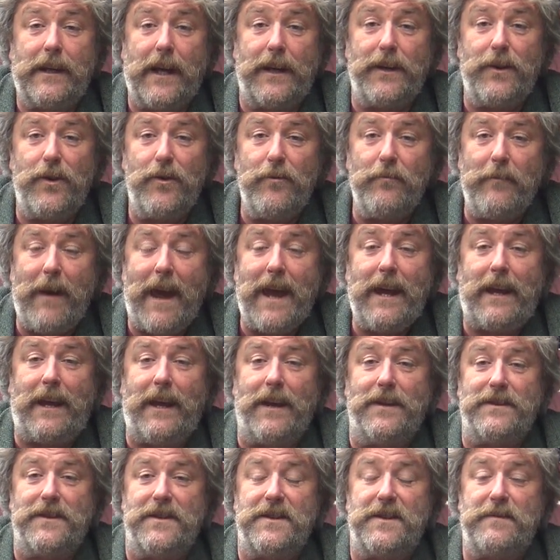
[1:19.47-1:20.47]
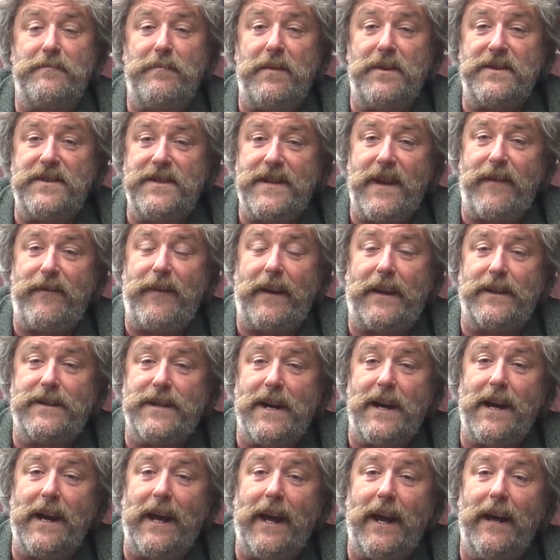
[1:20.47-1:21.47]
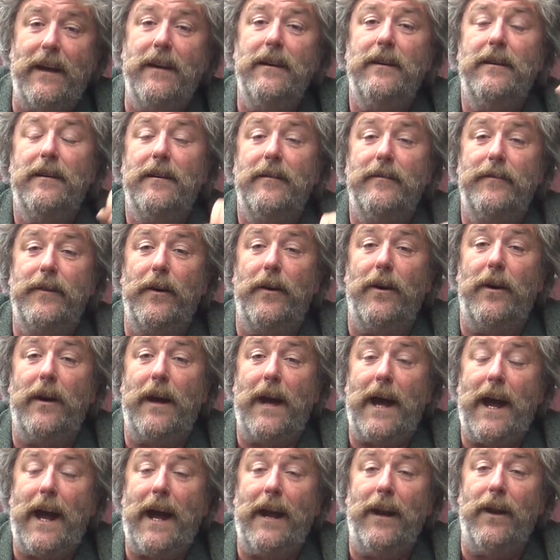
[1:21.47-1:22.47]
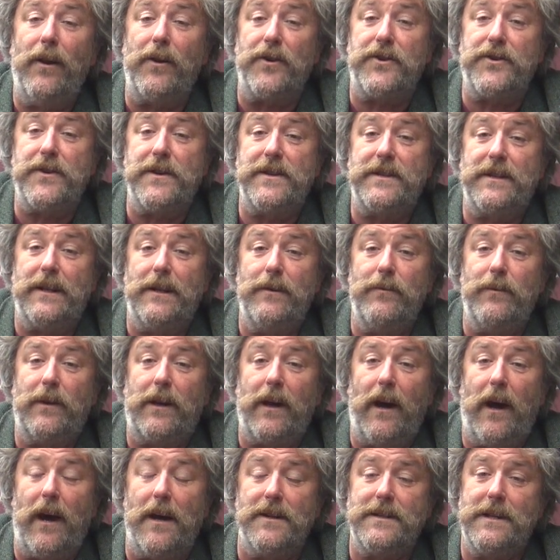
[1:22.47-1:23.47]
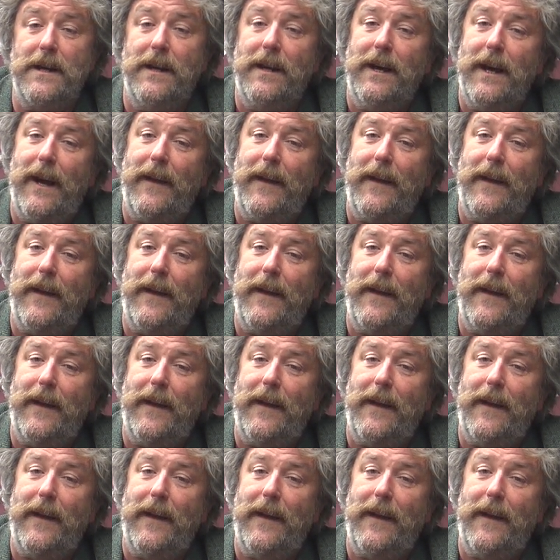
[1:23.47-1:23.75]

can you make us a specific tyre for our luxury saloon cars?